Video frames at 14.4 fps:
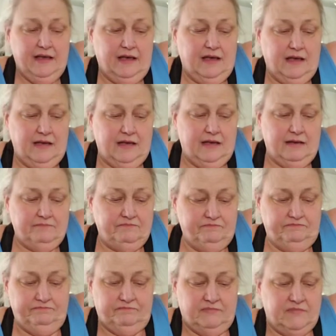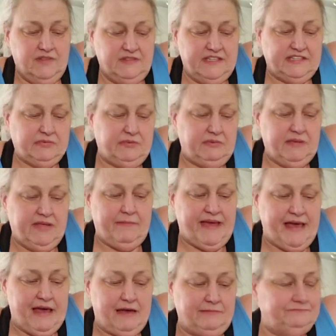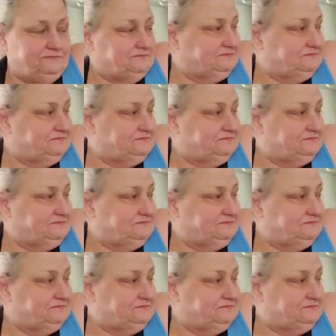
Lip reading: This would be about